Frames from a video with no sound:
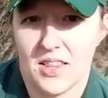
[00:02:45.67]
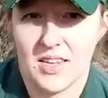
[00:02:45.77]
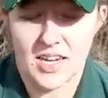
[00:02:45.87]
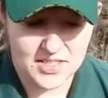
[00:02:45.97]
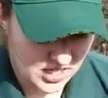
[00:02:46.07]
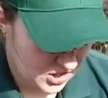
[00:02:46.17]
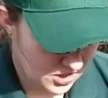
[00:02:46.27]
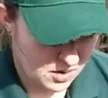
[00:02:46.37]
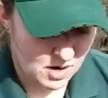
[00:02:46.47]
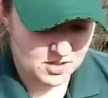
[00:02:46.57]
next thing you're
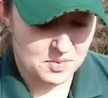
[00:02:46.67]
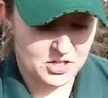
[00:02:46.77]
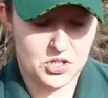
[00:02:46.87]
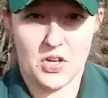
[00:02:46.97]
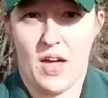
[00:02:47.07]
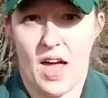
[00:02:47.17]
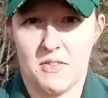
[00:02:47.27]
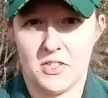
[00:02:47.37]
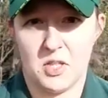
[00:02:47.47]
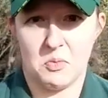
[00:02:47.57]
going to want to make sure you have
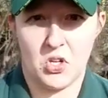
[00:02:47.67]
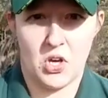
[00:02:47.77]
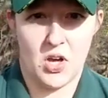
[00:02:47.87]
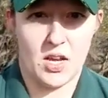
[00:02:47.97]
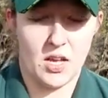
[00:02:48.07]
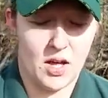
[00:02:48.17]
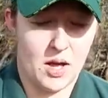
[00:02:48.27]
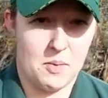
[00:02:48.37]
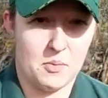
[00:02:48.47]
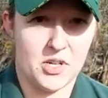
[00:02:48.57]
is some good
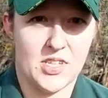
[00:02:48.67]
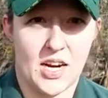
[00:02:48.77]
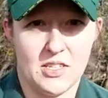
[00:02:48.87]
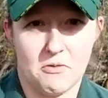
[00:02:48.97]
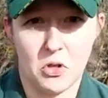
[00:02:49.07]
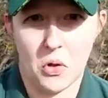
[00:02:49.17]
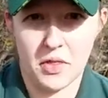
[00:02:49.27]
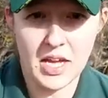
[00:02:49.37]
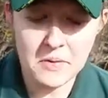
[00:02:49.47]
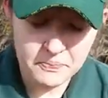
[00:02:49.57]
protective
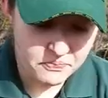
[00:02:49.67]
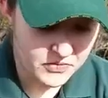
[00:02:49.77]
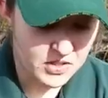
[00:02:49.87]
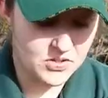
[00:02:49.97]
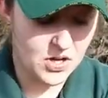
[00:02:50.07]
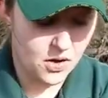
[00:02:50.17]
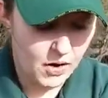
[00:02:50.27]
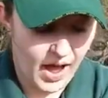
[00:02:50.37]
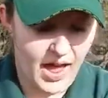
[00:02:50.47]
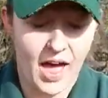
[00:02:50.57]
clothing. So
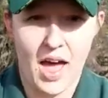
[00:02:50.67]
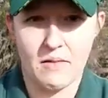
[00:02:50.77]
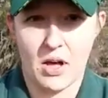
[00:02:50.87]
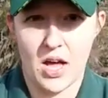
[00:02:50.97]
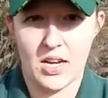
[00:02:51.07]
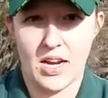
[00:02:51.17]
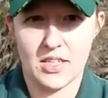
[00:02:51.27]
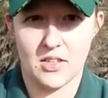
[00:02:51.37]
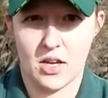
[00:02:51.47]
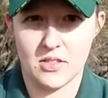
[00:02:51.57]
I have on a
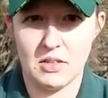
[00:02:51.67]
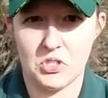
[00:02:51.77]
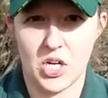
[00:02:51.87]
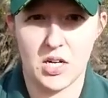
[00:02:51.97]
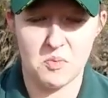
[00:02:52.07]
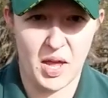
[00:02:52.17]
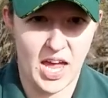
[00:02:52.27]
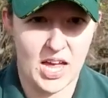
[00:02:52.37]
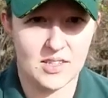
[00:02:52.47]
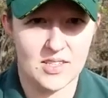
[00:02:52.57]
nice long sleeve shirt and
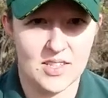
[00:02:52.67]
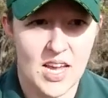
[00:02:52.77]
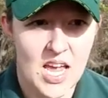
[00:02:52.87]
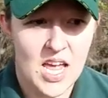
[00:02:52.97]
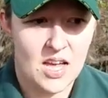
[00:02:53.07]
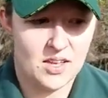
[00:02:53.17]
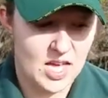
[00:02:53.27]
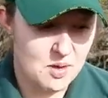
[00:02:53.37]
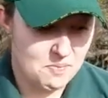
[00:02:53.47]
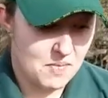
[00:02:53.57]
pants that
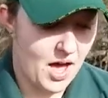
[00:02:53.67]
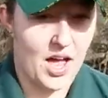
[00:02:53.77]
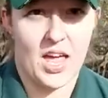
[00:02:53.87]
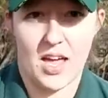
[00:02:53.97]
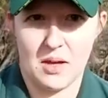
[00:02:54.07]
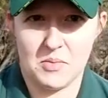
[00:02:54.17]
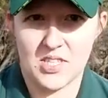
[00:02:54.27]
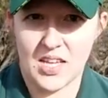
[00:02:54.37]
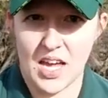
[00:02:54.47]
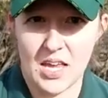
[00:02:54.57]
keep my
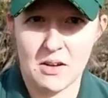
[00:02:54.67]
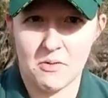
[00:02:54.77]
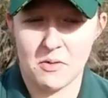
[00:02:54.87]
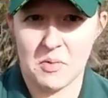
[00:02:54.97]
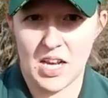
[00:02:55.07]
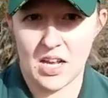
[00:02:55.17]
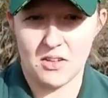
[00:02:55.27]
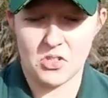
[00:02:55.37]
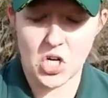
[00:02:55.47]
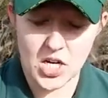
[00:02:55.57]
skin from getting
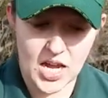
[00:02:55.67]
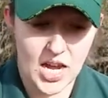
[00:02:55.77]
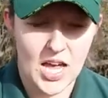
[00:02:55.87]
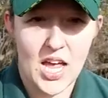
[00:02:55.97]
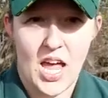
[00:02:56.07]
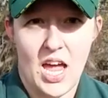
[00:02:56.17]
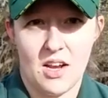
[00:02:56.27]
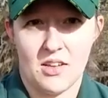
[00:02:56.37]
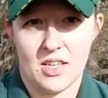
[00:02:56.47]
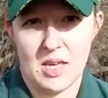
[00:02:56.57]
dirty, and
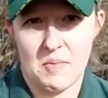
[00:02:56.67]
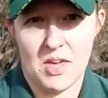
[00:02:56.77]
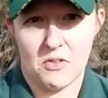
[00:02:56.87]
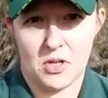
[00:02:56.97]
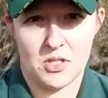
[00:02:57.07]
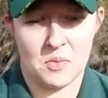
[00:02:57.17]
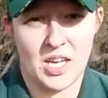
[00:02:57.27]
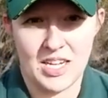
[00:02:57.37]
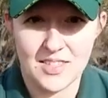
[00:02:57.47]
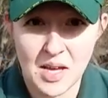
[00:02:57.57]
it'll keep me, of course, from
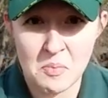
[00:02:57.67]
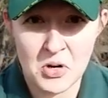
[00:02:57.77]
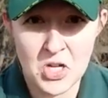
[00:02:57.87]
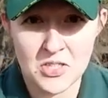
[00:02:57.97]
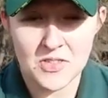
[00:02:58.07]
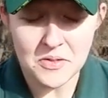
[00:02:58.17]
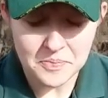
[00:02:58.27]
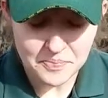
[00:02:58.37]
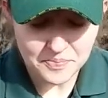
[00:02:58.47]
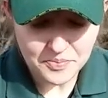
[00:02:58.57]
getting sunburns.
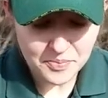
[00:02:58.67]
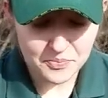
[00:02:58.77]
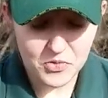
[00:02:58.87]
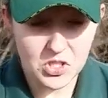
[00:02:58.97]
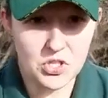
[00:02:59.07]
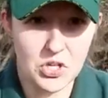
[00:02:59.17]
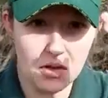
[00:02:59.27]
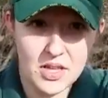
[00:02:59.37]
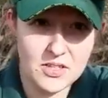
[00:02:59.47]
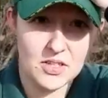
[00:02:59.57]
Two,
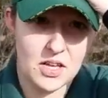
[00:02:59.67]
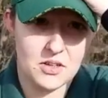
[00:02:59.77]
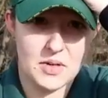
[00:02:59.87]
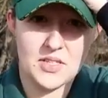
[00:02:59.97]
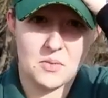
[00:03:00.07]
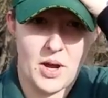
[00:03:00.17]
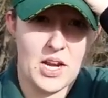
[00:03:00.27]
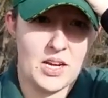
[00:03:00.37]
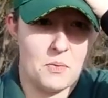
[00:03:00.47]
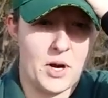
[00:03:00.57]
that's another reason why
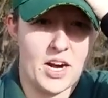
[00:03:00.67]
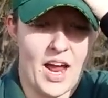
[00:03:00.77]
I wear a